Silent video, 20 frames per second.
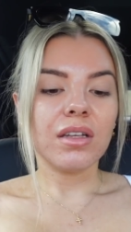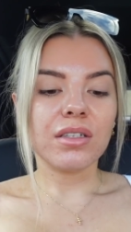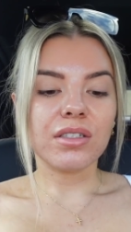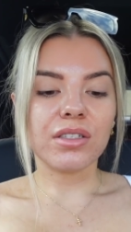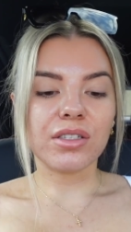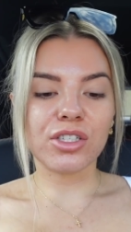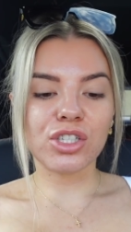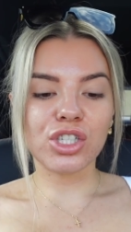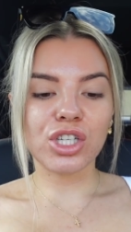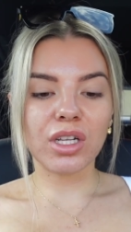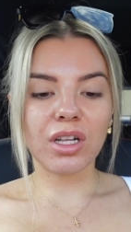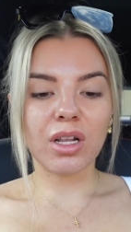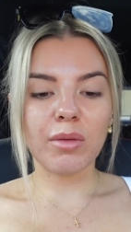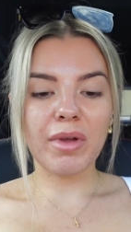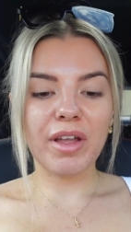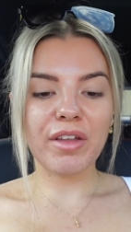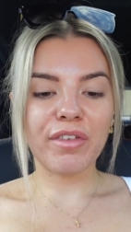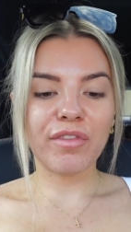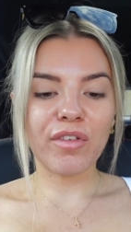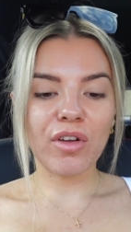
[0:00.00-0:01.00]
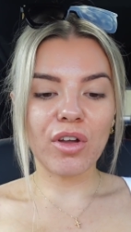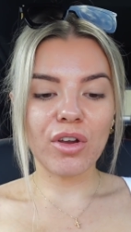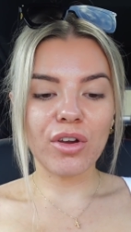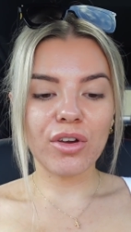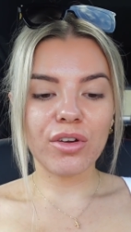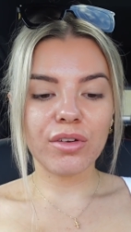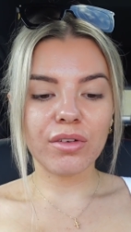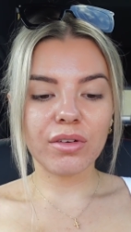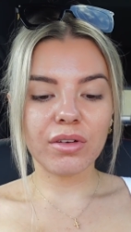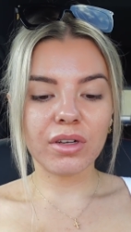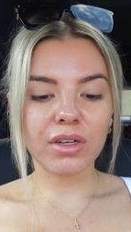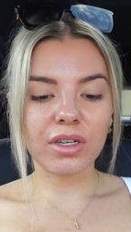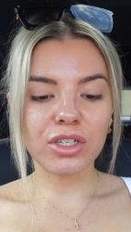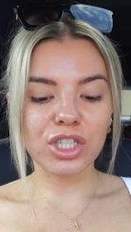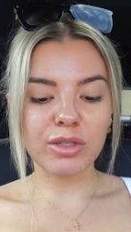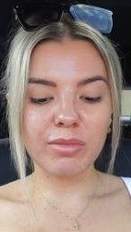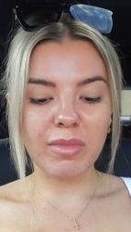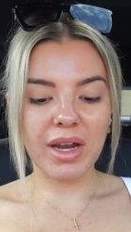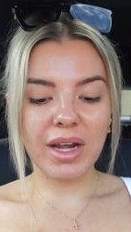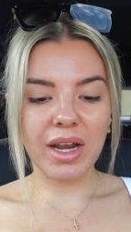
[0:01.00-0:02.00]
just chill on my phone because
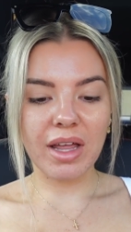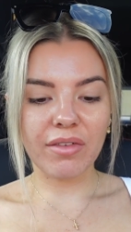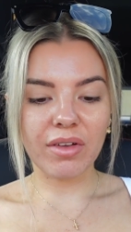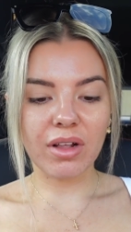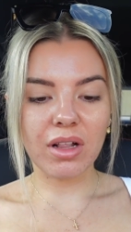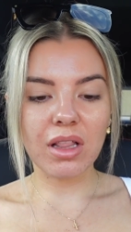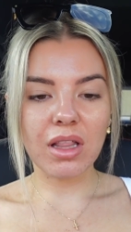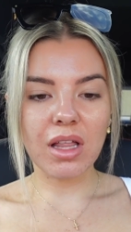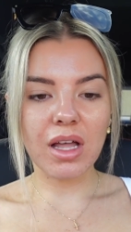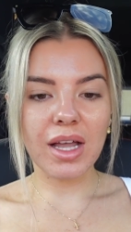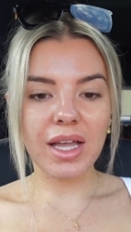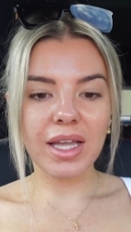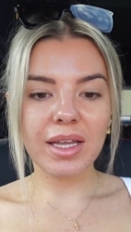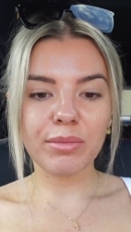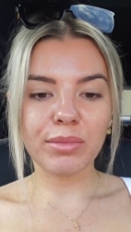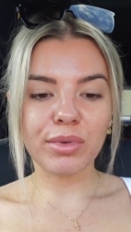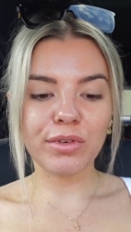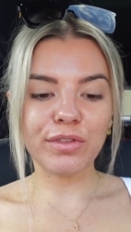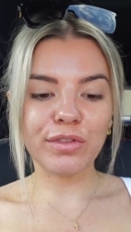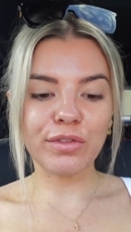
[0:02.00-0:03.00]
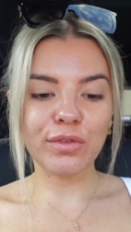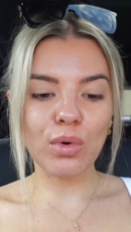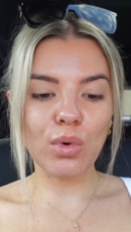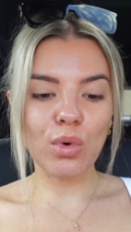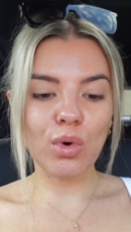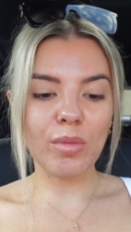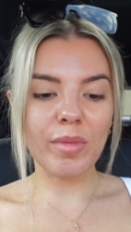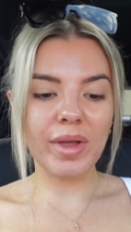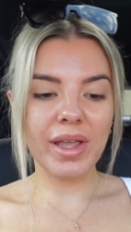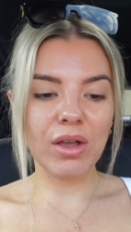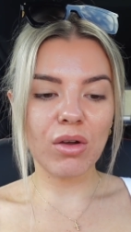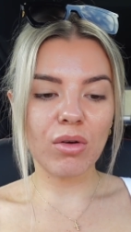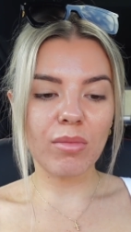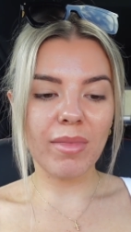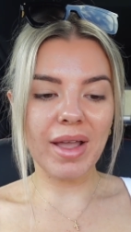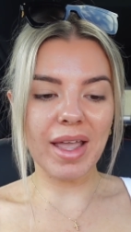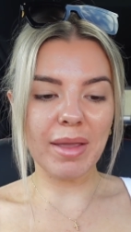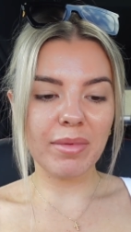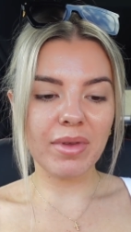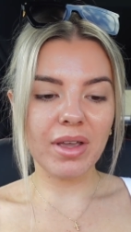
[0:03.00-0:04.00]
she might have a client before me, or
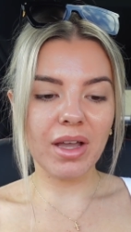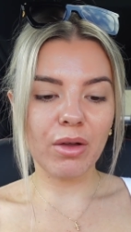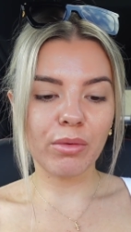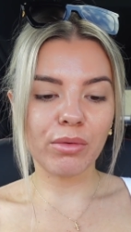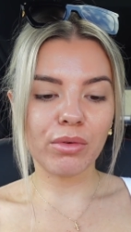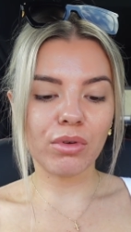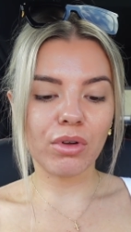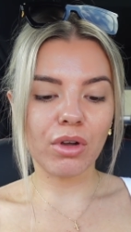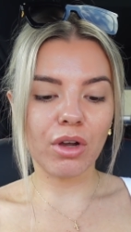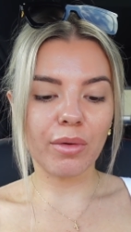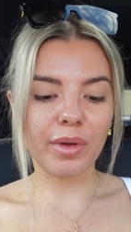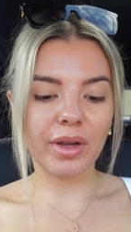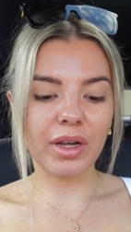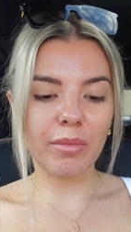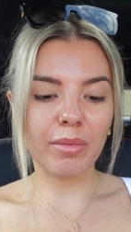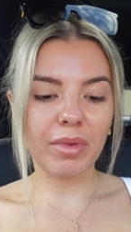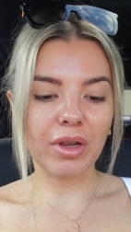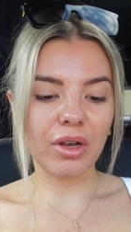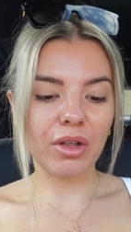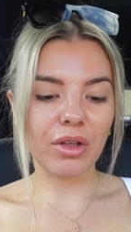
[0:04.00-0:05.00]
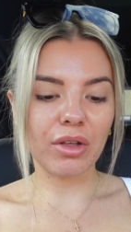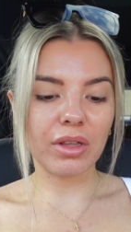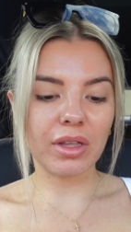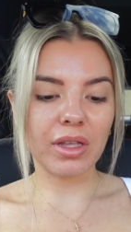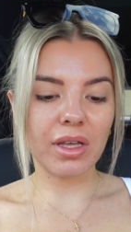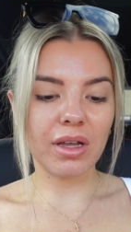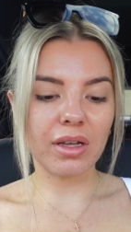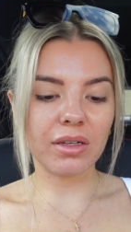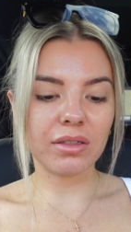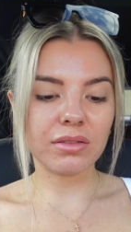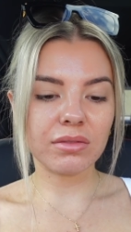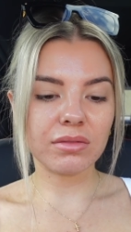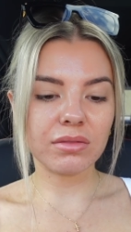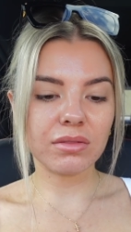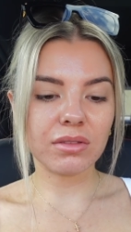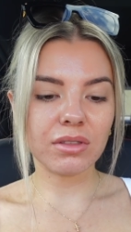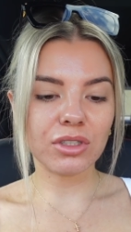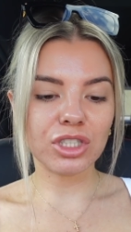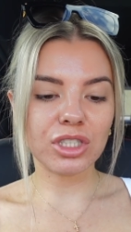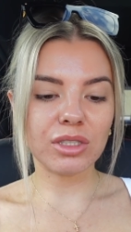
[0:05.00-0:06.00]
maybe I will go in a bit earlier
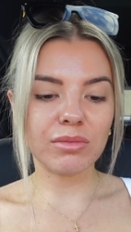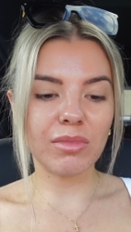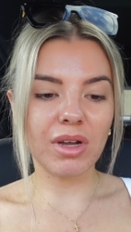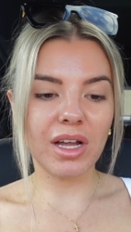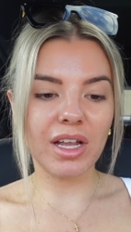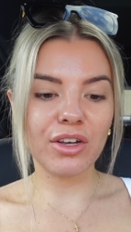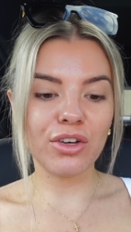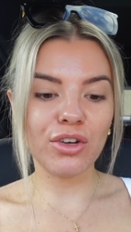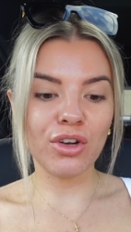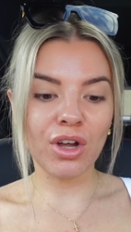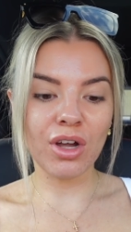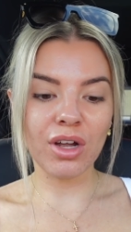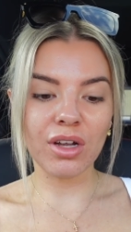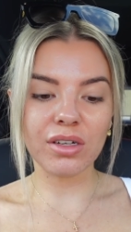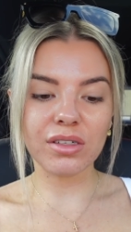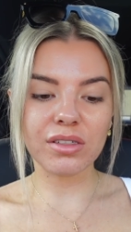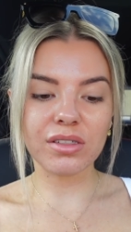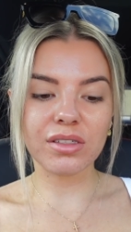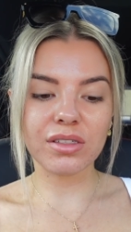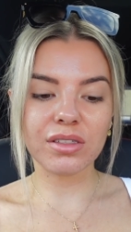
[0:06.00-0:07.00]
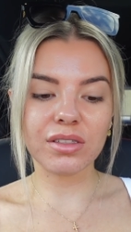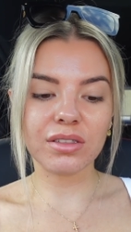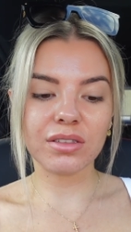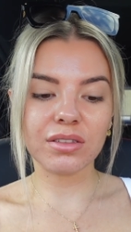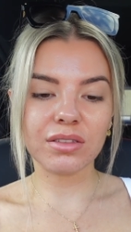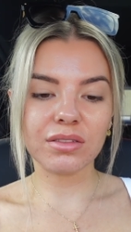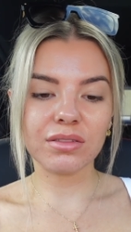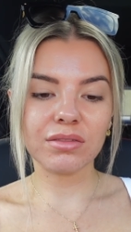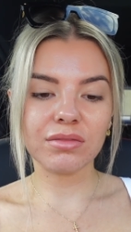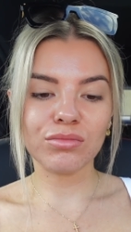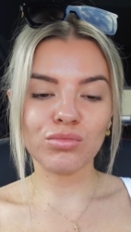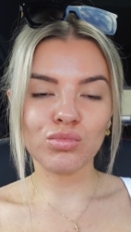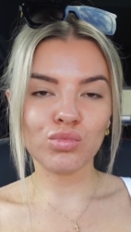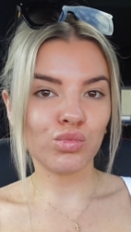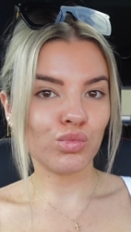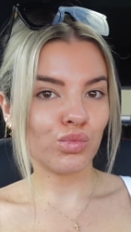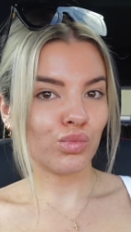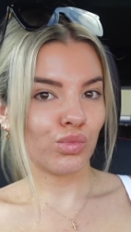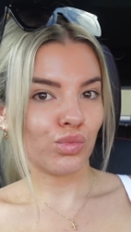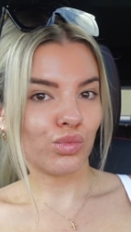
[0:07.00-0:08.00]
because she might not.
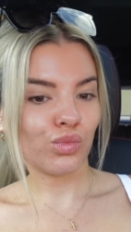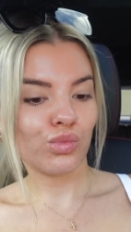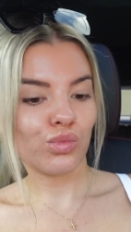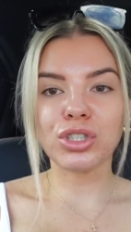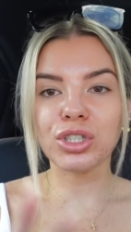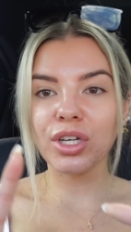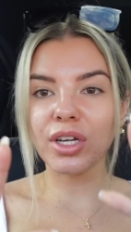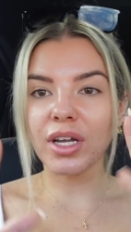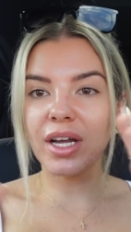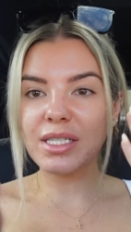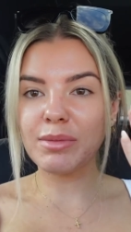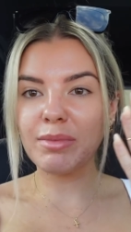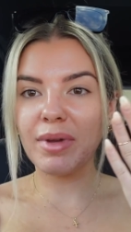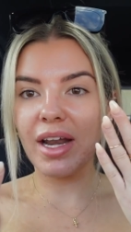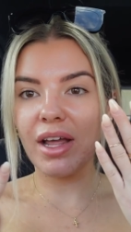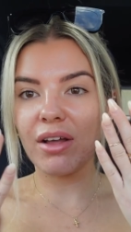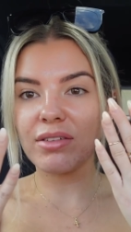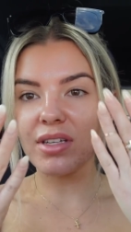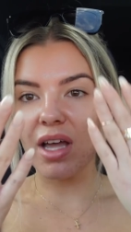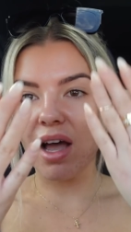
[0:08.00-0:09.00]
I'll show you guys my nails